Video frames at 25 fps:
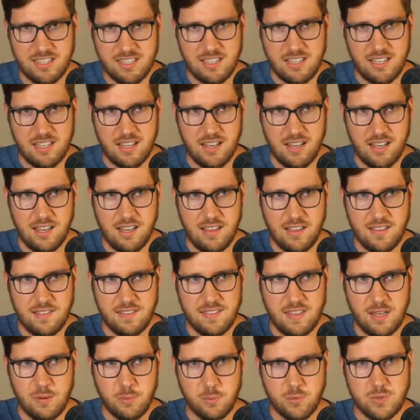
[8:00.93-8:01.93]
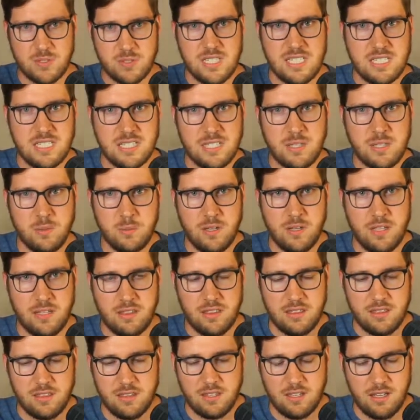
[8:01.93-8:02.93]
that we're dealing
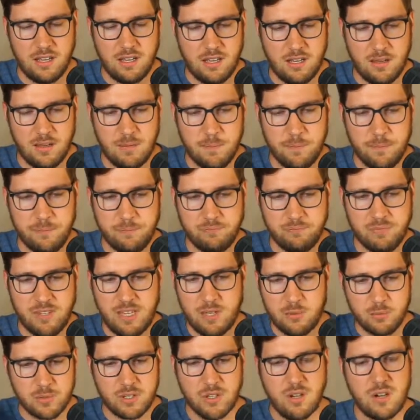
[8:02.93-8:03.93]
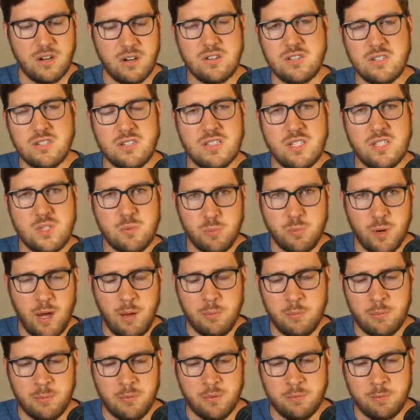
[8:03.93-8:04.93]
with in regards to this
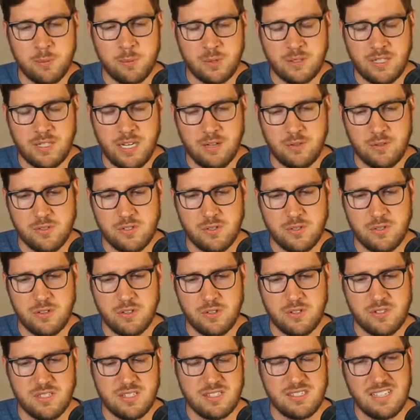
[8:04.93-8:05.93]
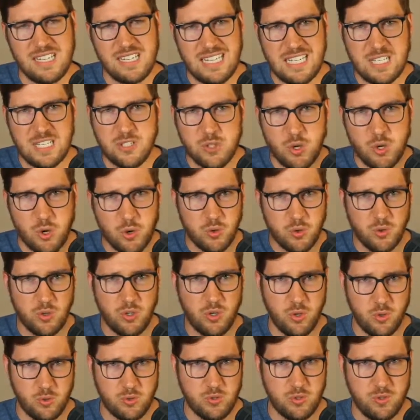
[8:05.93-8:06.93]
problem of burnout. So there's this like internal
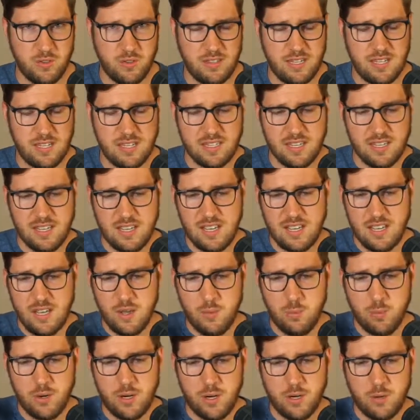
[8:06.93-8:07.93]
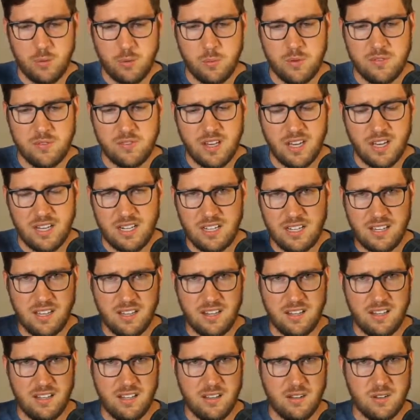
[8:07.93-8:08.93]
culture thing where we've kind of got
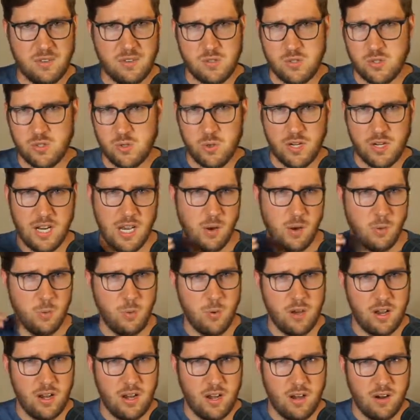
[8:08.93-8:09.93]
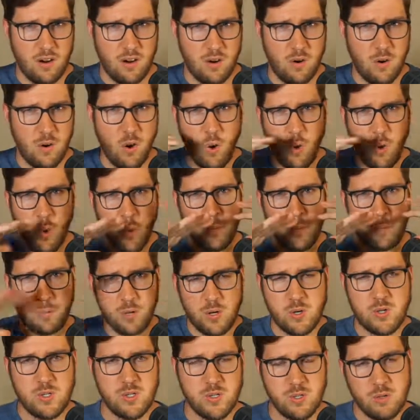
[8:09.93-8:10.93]
to sort out what our own
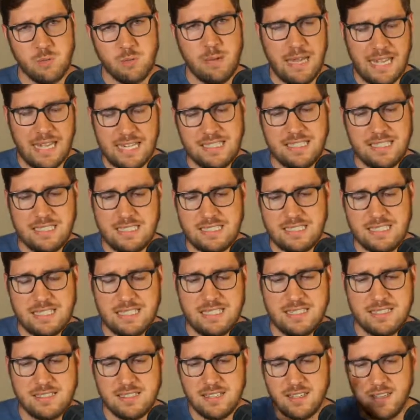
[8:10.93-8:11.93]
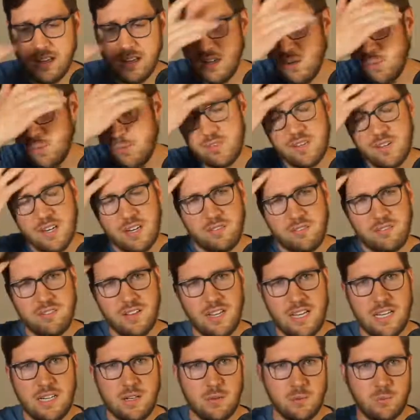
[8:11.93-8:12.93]
personal balance is. We've got to
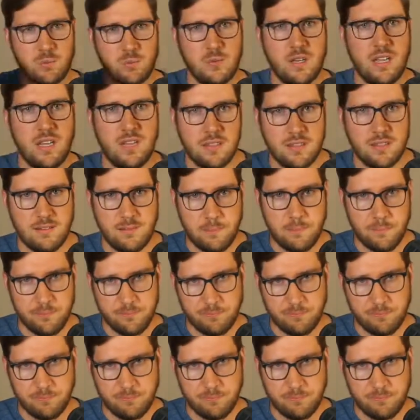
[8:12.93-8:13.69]
find a rhythm